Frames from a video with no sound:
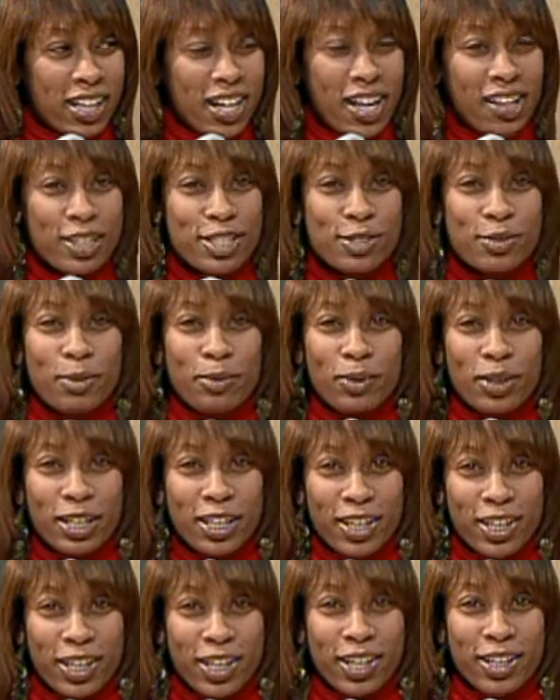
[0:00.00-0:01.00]
College, so we're really
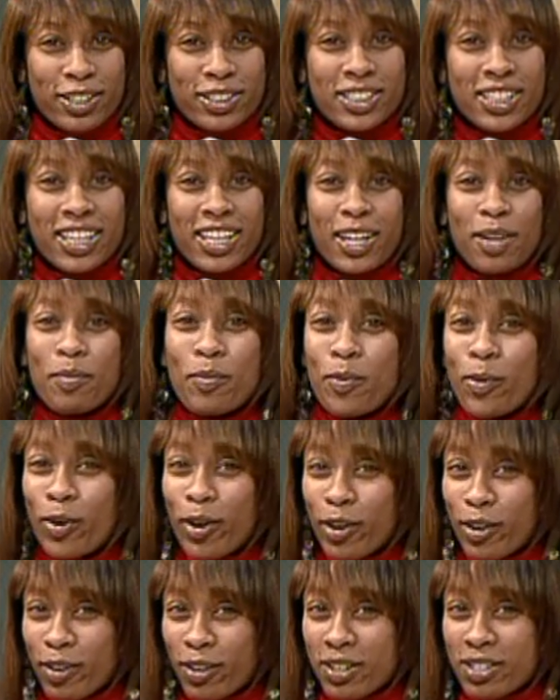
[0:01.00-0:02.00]
looking to get
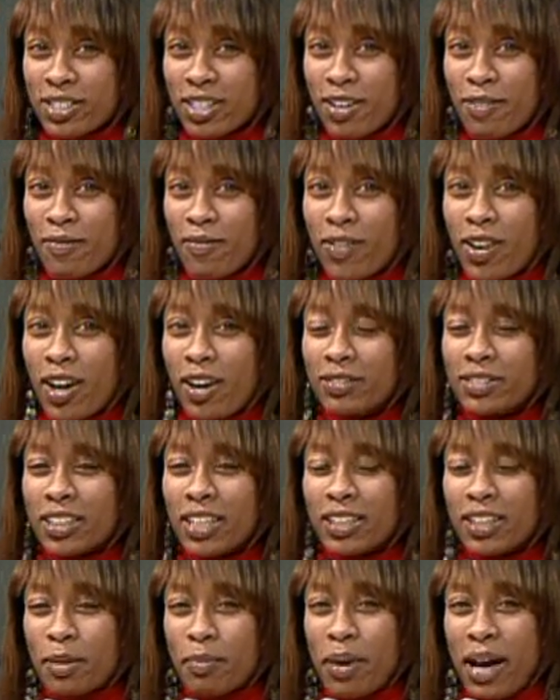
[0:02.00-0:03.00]
more girls involved
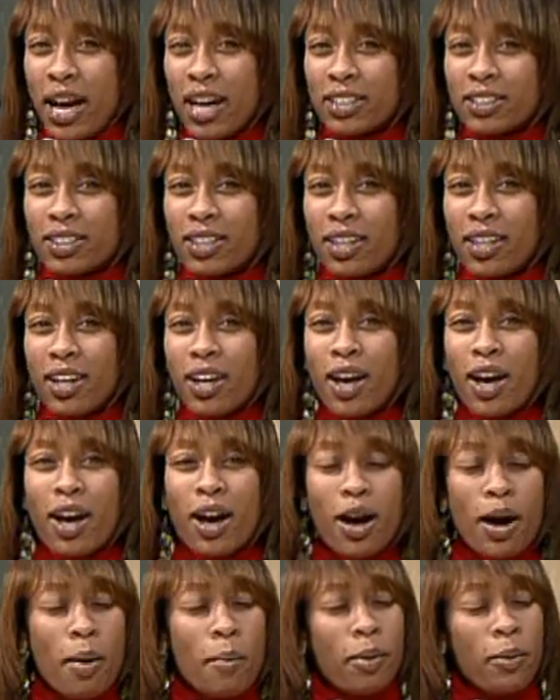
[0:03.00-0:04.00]
in the pageant.
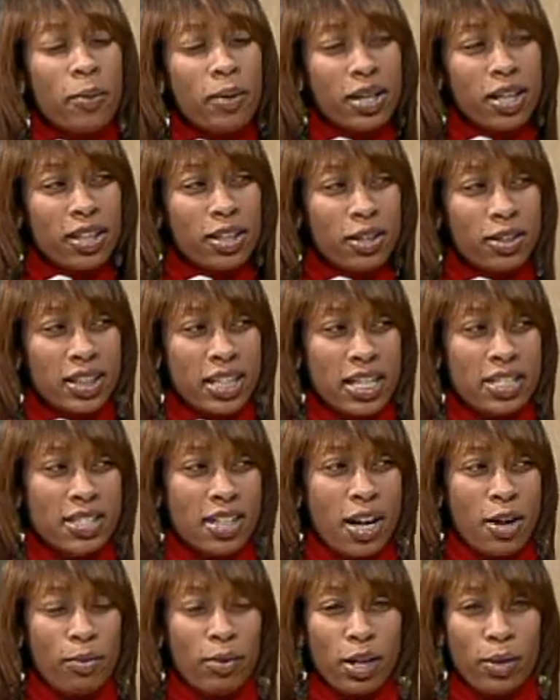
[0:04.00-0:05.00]
But one of the things
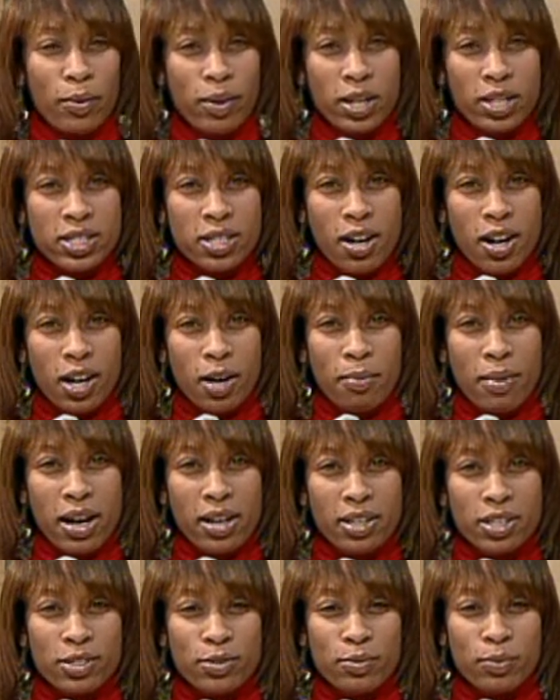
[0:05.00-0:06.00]
that I really want to talk
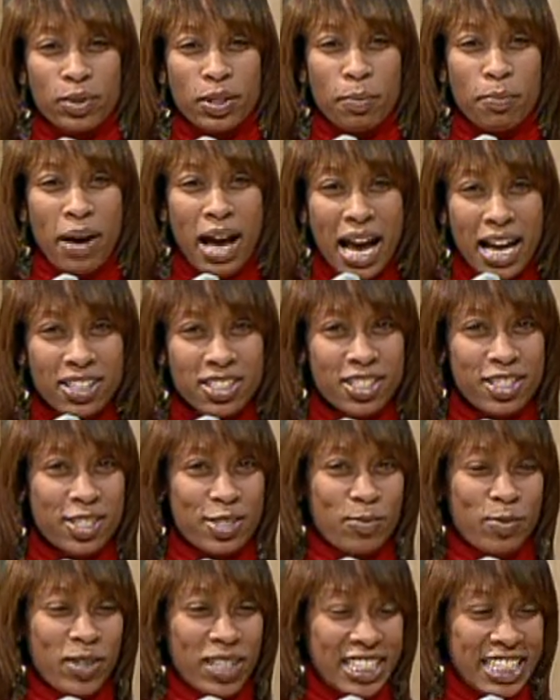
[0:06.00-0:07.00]
about is the pageant
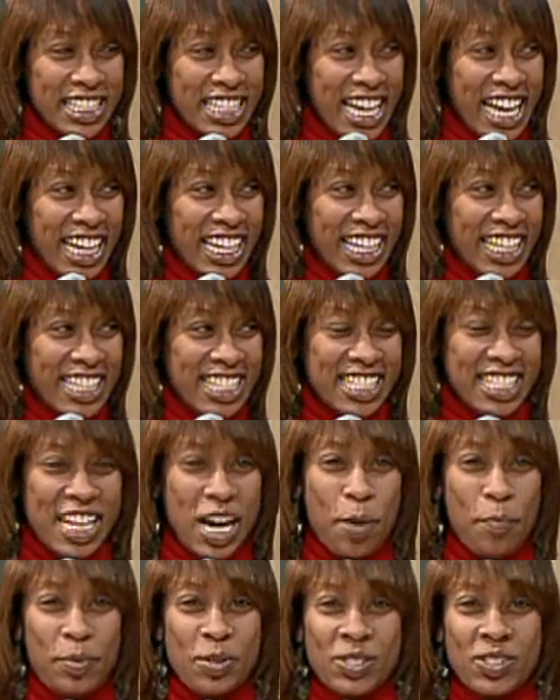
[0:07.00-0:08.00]
is one day. It's an
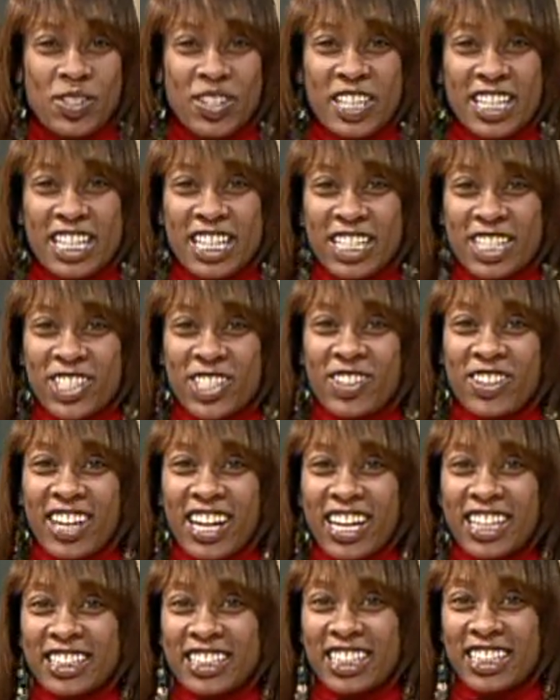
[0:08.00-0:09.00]
opportunity to
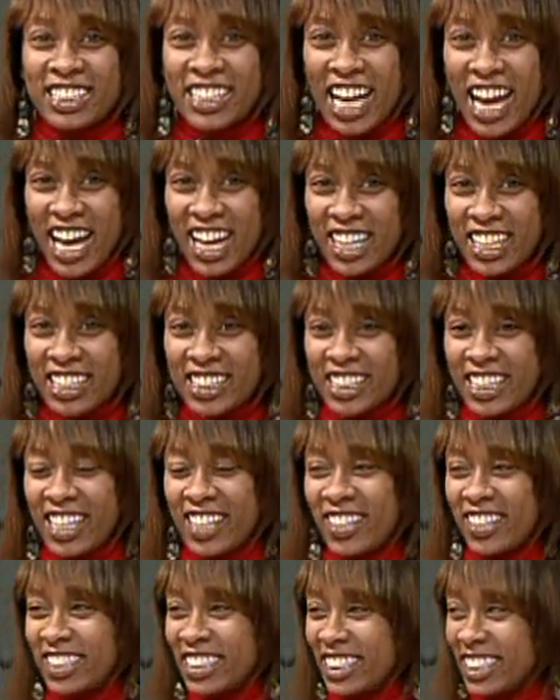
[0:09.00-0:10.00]
showcase your talent, to
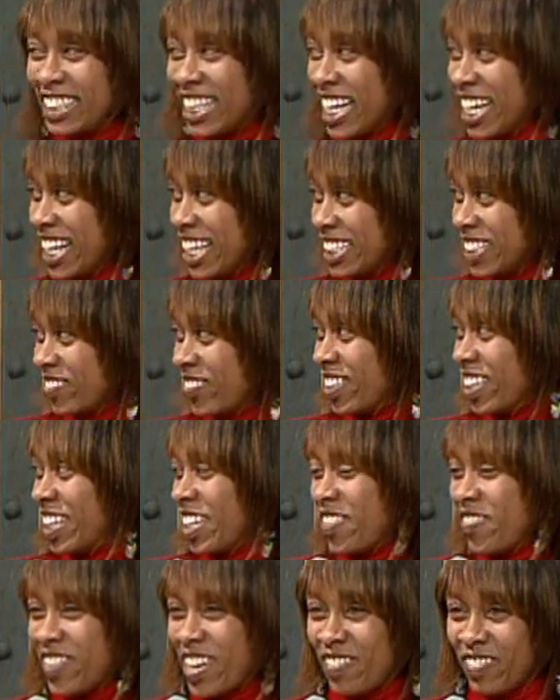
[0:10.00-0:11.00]
get on stage in front of
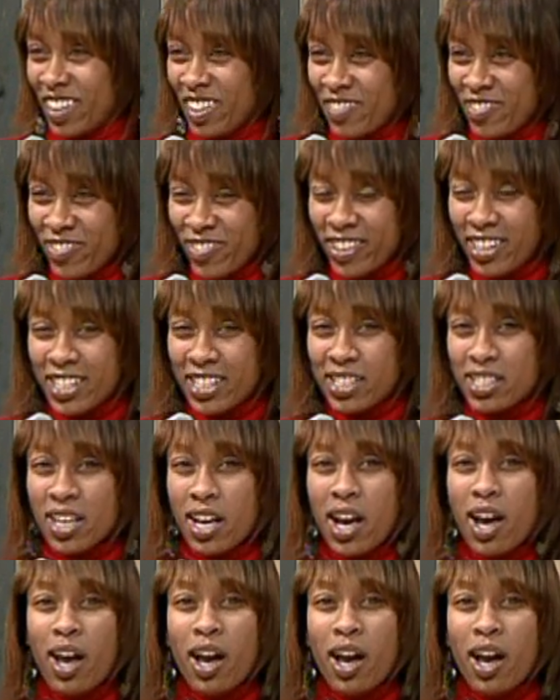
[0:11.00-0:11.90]
your family and friends.